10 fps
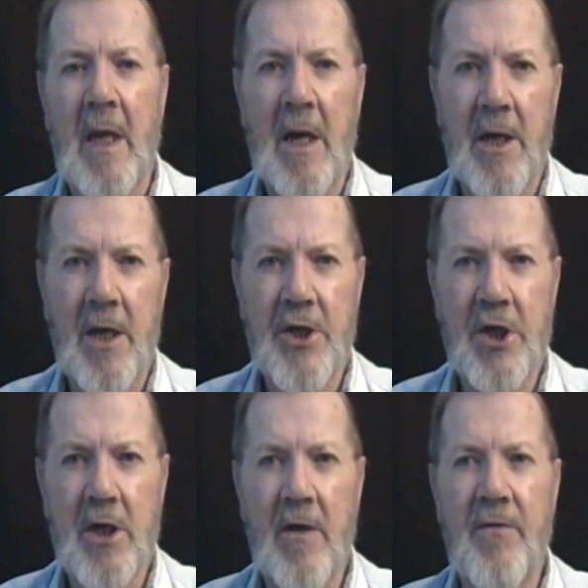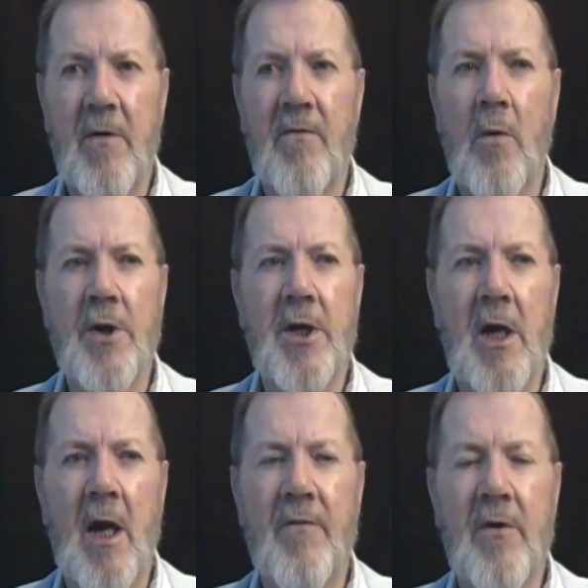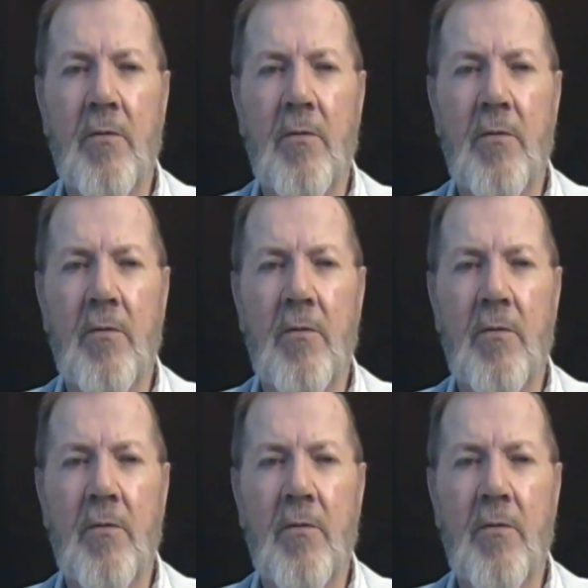In addition, if you're fortunate enough